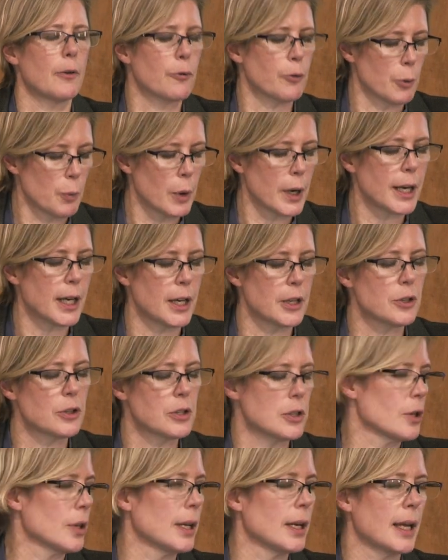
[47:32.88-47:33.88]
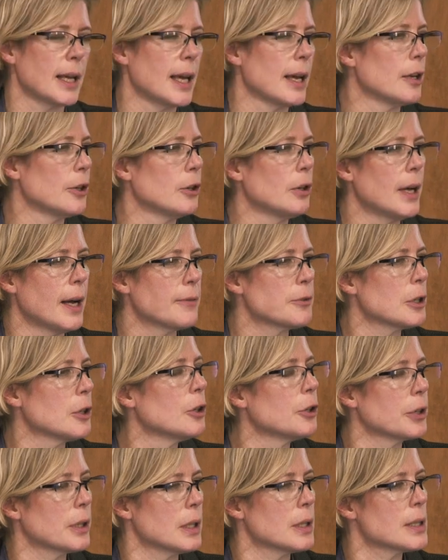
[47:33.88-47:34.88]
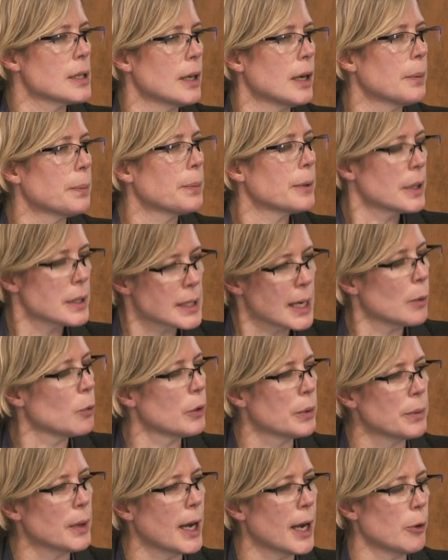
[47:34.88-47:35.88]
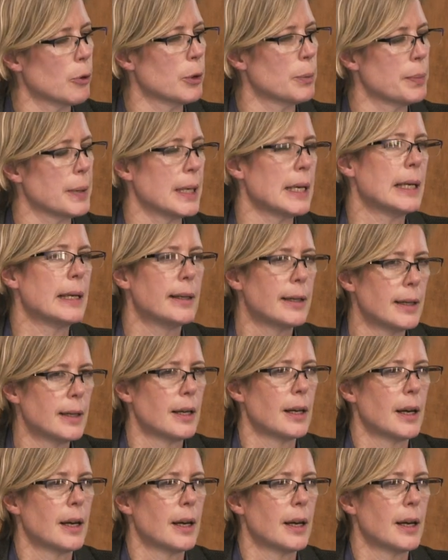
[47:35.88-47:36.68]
From what I understood, and again, you'll have to look this up, because I would be